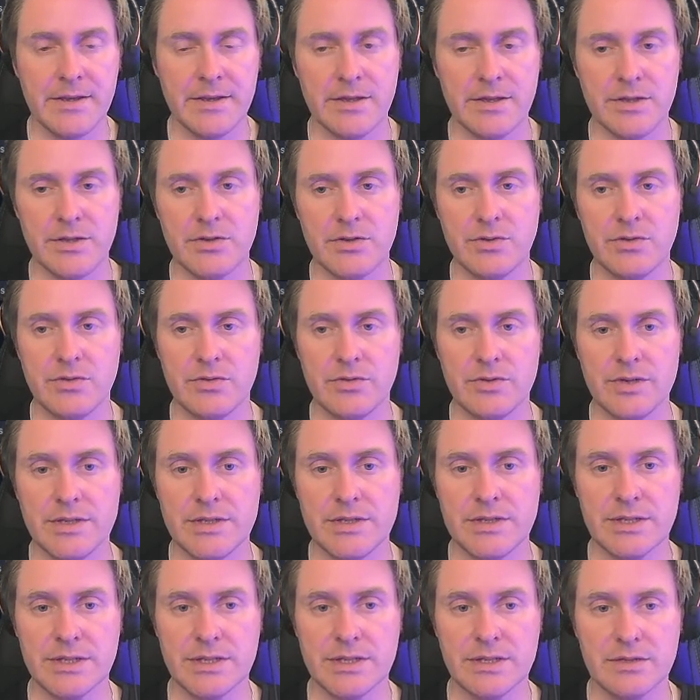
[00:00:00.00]
The
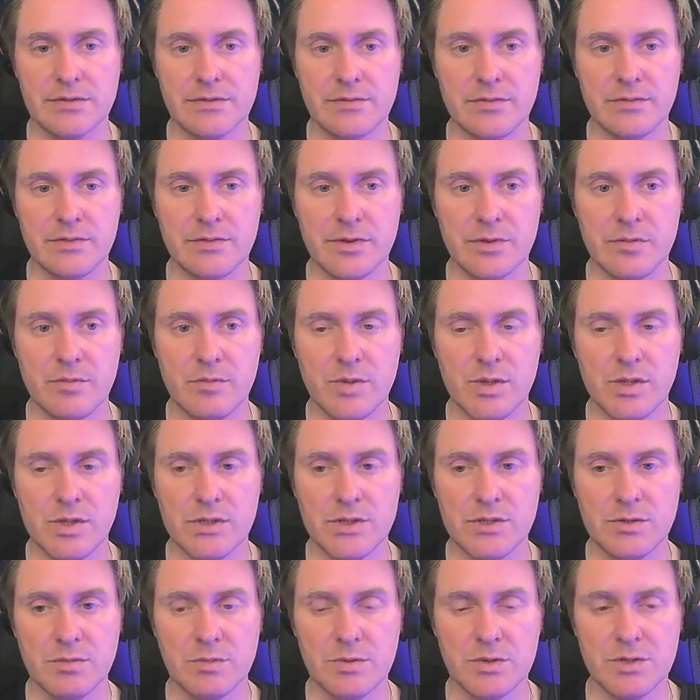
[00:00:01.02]
236 for the
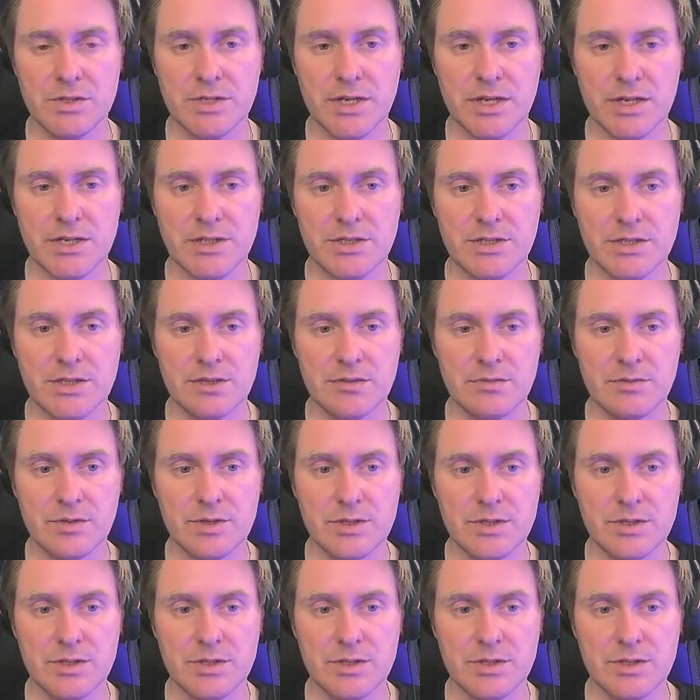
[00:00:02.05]
bullish projection,